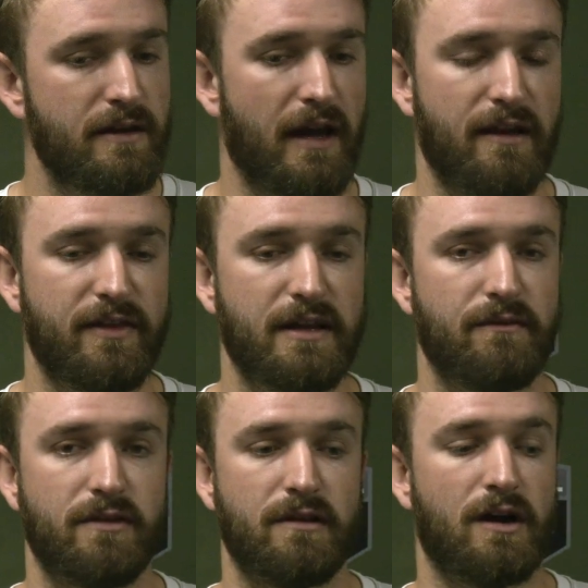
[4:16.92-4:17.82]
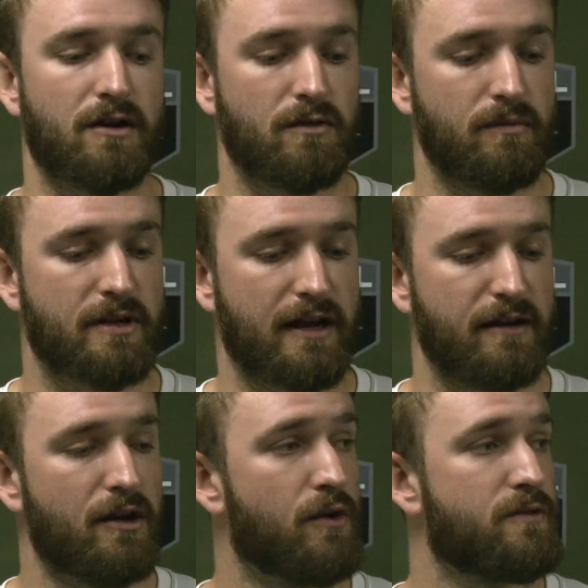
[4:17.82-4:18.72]
Yeah, I think everyone in the locker room kind
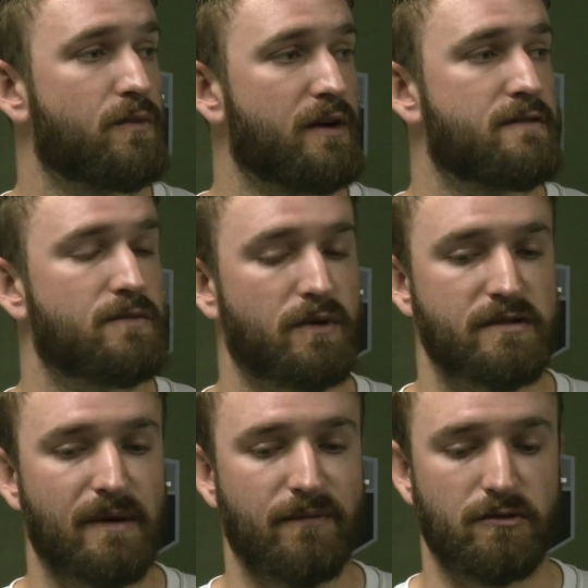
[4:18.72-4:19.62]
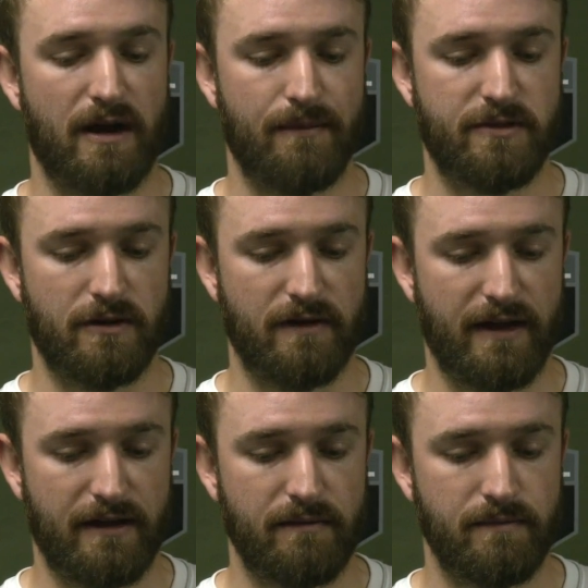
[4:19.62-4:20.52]
of knows what's up for grabs here
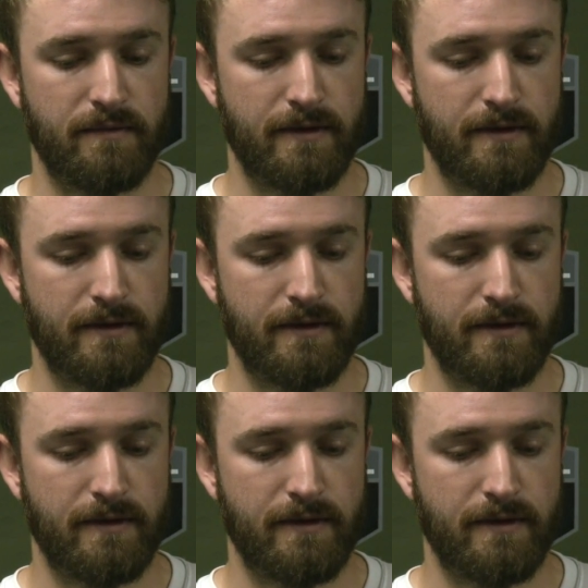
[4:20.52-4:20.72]
tonight, and